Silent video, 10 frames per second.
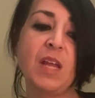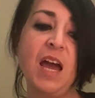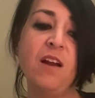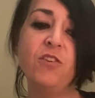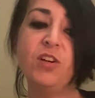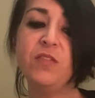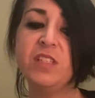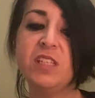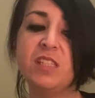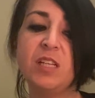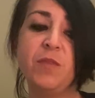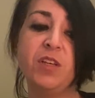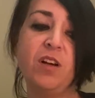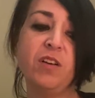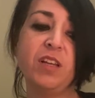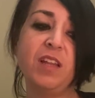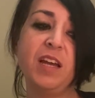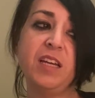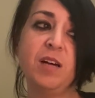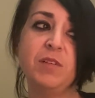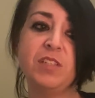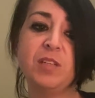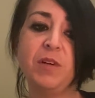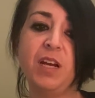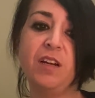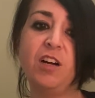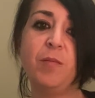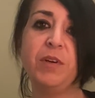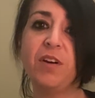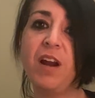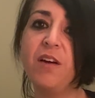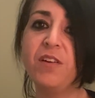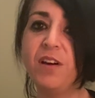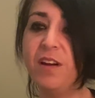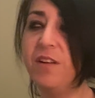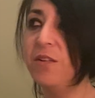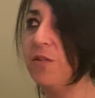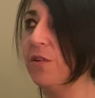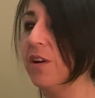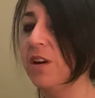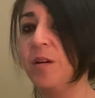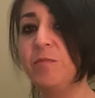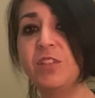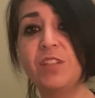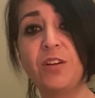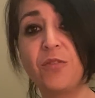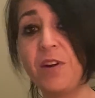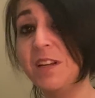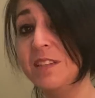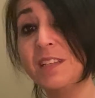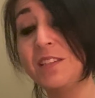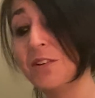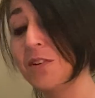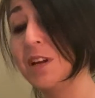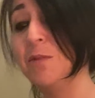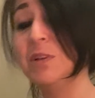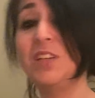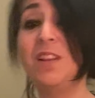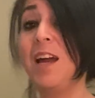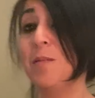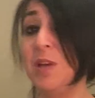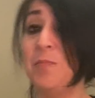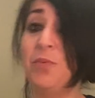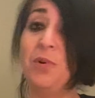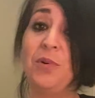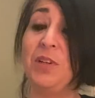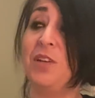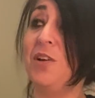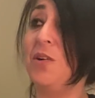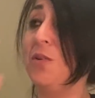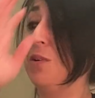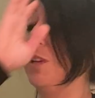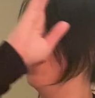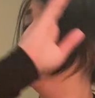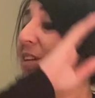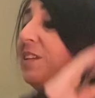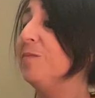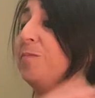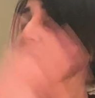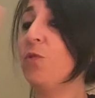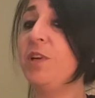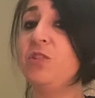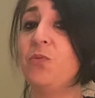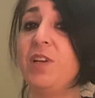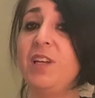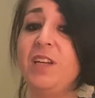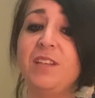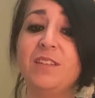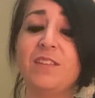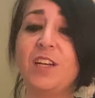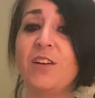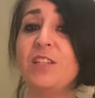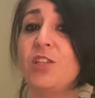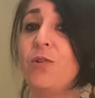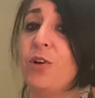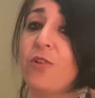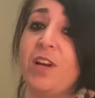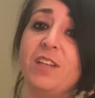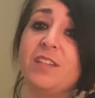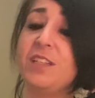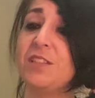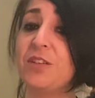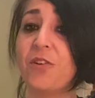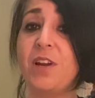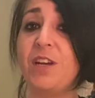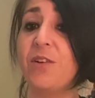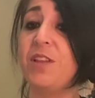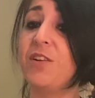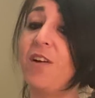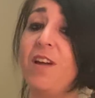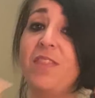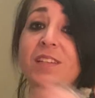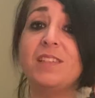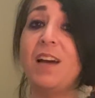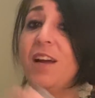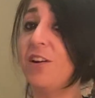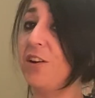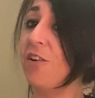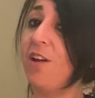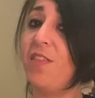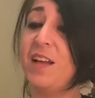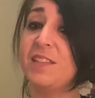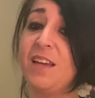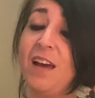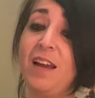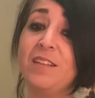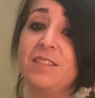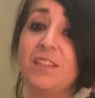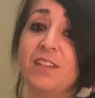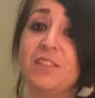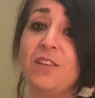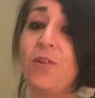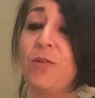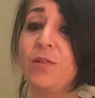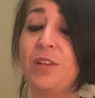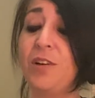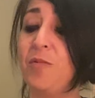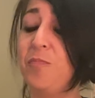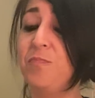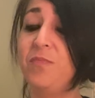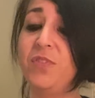I don't know if this is something y'all can like come to some kind of common ground on, or just agree to disagree, which a lot of people, 2020, there is no agreeing to disagree. You're either on this side or you're on that side. There is no,